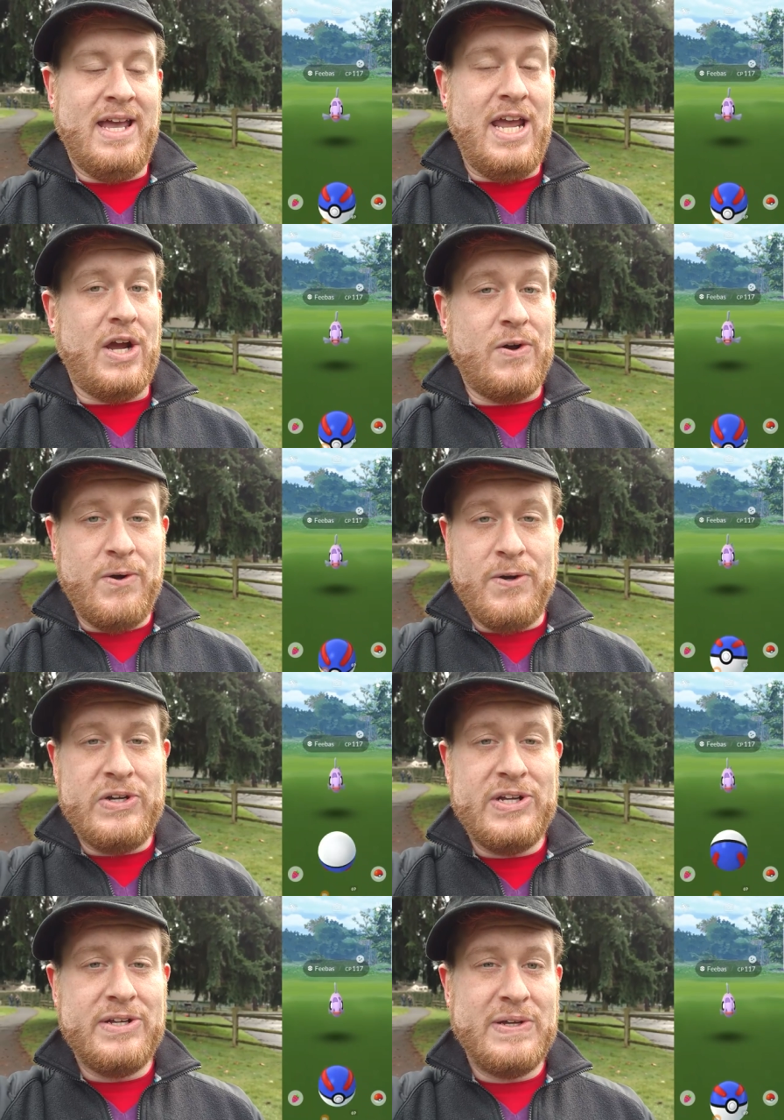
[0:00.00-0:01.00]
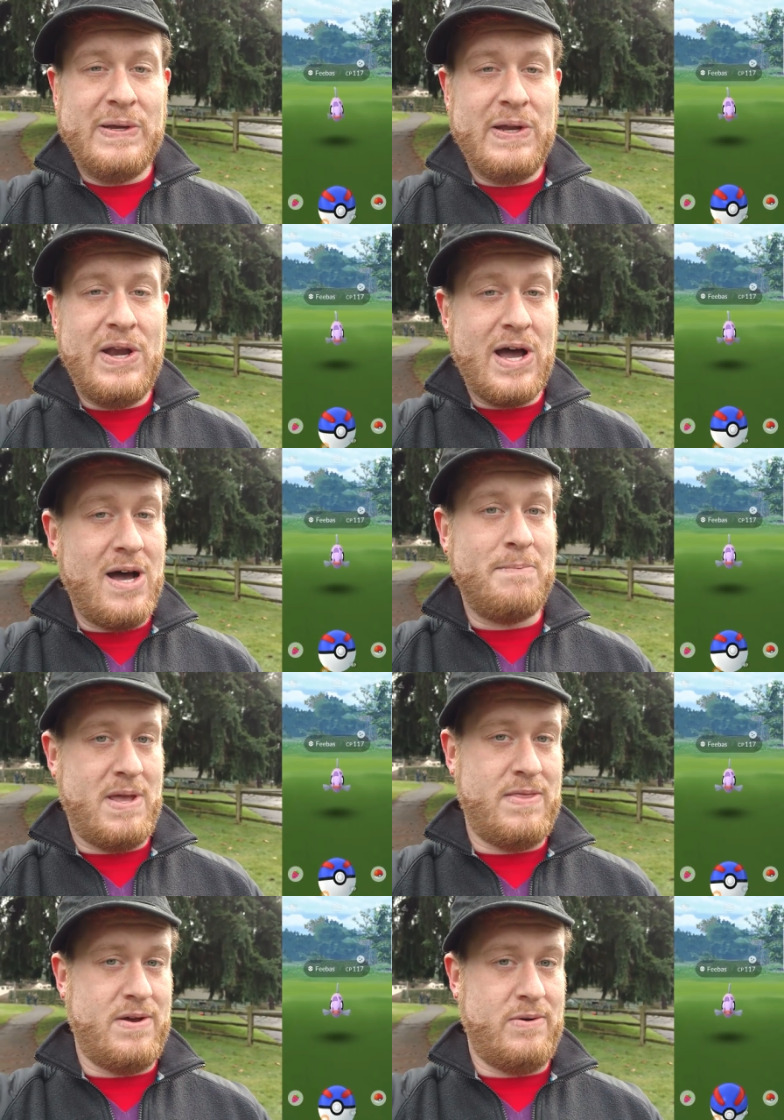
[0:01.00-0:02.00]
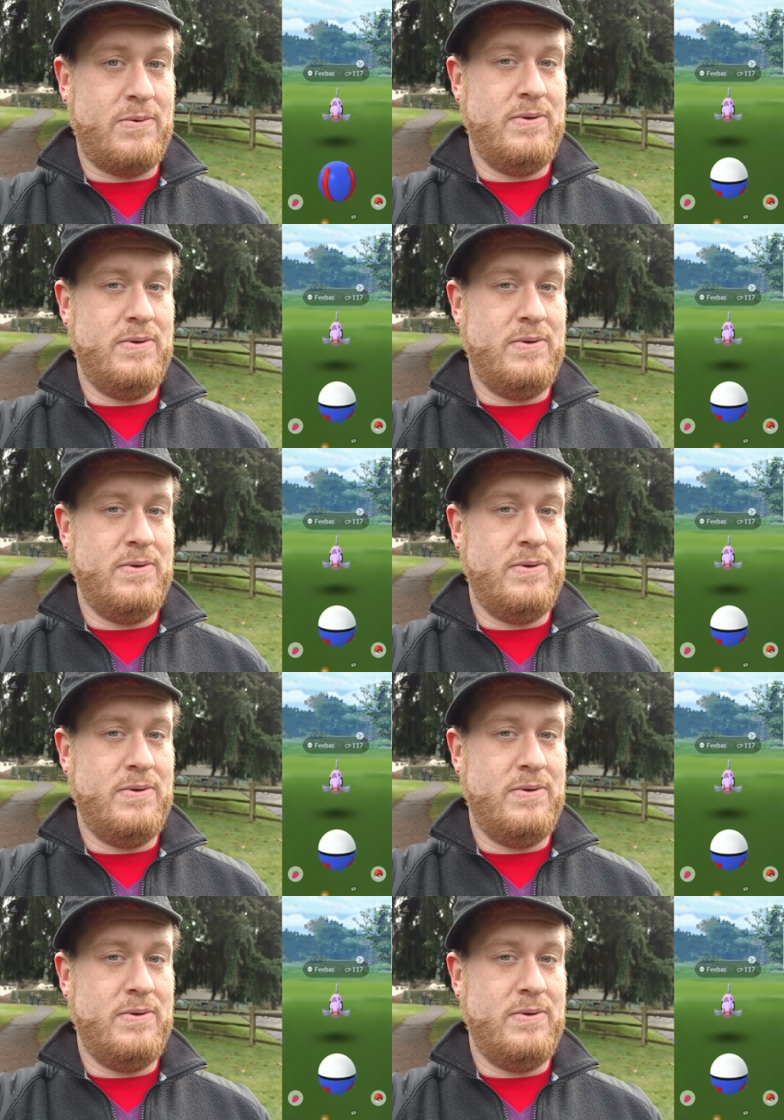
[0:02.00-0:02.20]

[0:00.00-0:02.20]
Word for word: It could not be though.